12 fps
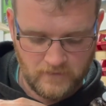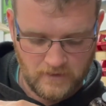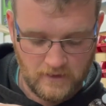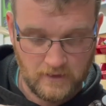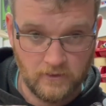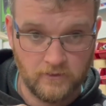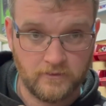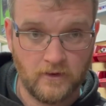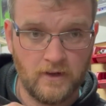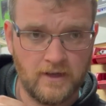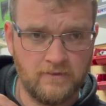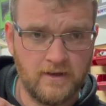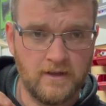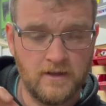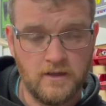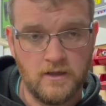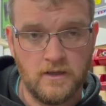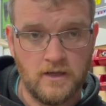little throw lever,
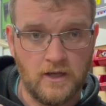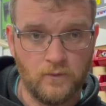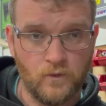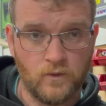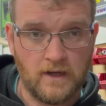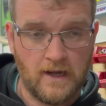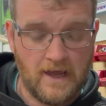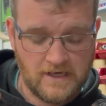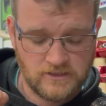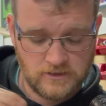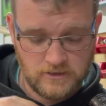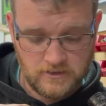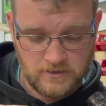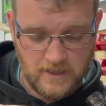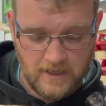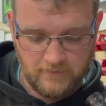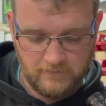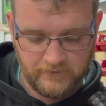it will clash.
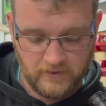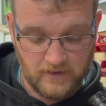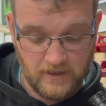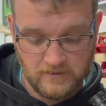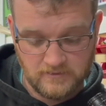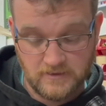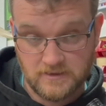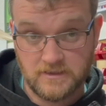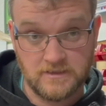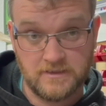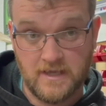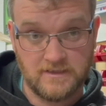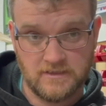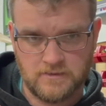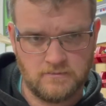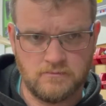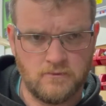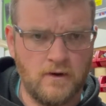So again, that's just
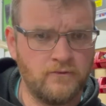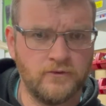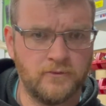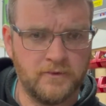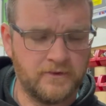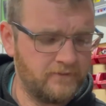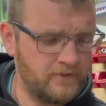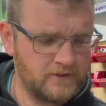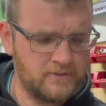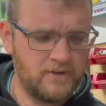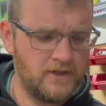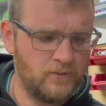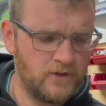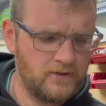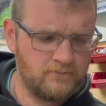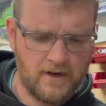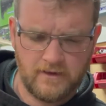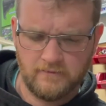rifle specific, depending what you
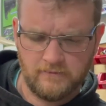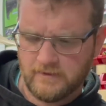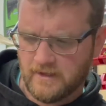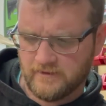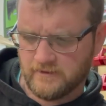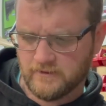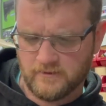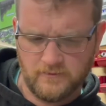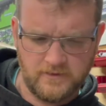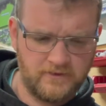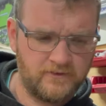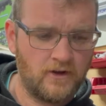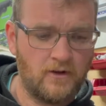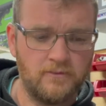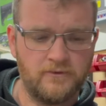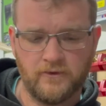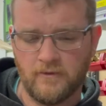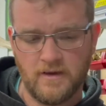run. Nothing to do with the scopes
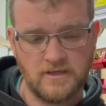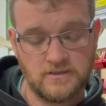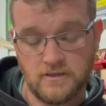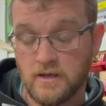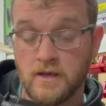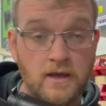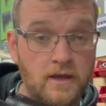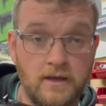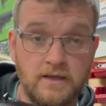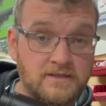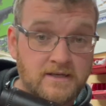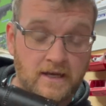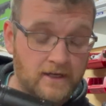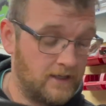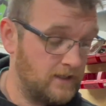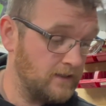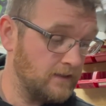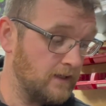so much. You just take it
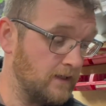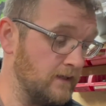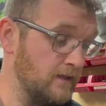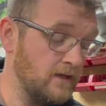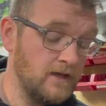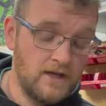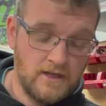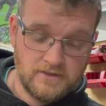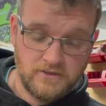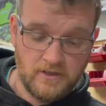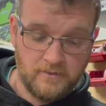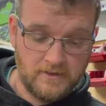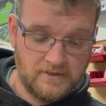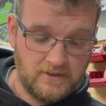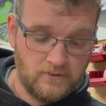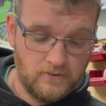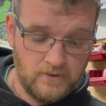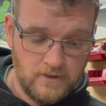out, and it's not a big deal.